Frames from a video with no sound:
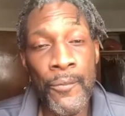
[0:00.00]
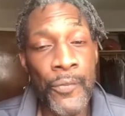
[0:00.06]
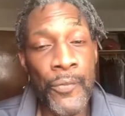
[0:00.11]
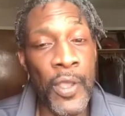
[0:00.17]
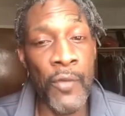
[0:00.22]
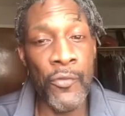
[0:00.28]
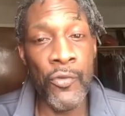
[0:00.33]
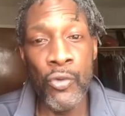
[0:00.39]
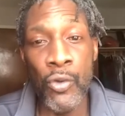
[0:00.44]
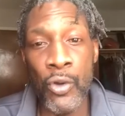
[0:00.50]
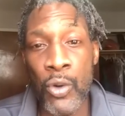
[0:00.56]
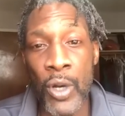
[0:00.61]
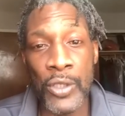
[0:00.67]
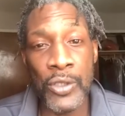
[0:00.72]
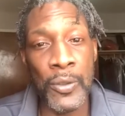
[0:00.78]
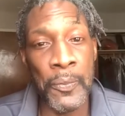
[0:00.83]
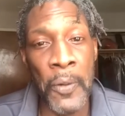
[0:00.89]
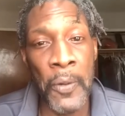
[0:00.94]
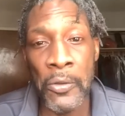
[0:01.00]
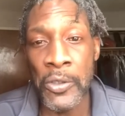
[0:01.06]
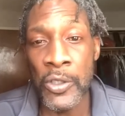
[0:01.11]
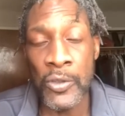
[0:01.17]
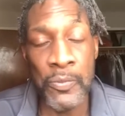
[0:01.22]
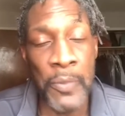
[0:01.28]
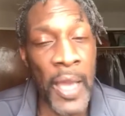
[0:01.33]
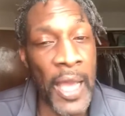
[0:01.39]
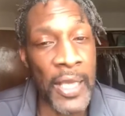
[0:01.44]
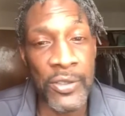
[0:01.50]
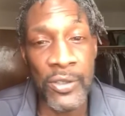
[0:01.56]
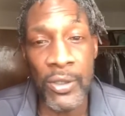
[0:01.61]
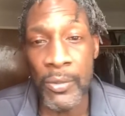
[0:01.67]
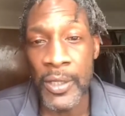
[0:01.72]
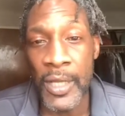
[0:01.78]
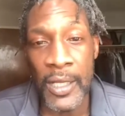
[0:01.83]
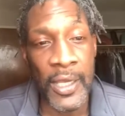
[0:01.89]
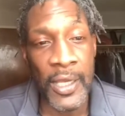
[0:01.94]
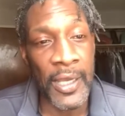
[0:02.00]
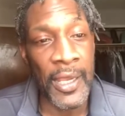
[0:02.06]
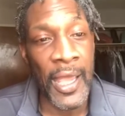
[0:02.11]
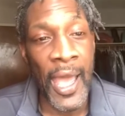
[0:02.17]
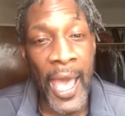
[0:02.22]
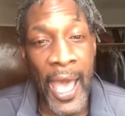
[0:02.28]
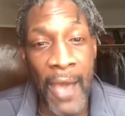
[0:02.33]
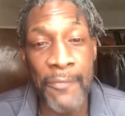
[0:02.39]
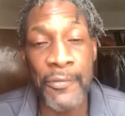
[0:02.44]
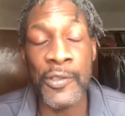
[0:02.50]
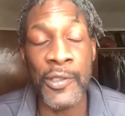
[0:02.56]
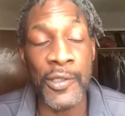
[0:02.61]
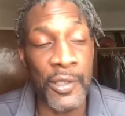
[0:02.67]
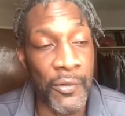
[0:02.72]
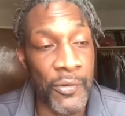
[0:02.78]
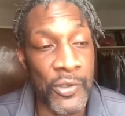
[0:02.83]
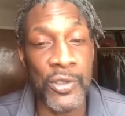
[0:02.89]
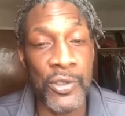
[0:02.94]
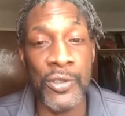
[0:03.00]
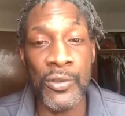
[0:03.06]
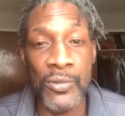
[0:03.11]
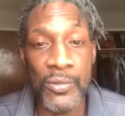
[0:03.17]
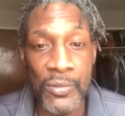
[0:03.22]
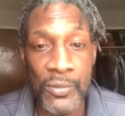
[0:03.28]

if you request the police badge number, that they have to give it to you.